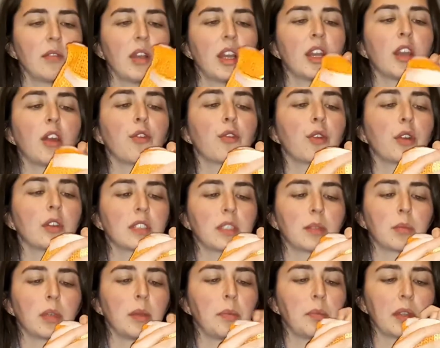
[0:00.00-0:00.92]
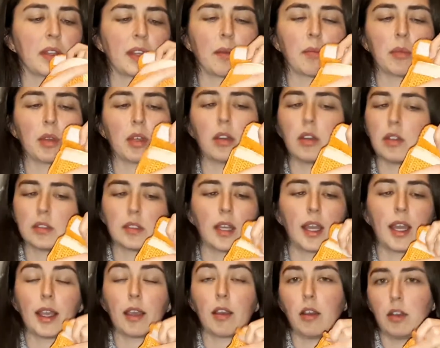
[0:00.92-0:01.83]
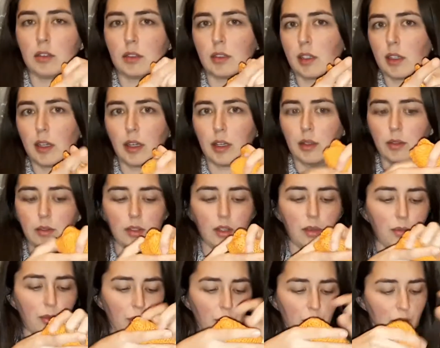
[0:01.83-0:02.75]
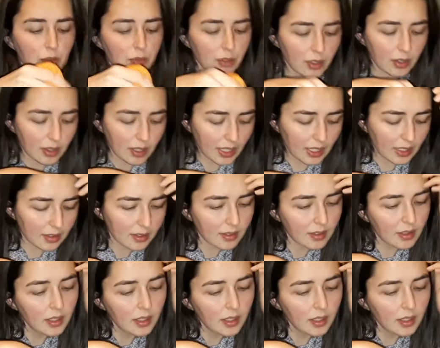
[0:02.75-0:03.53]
And of course I'm keeping them because I constantly use them for different things.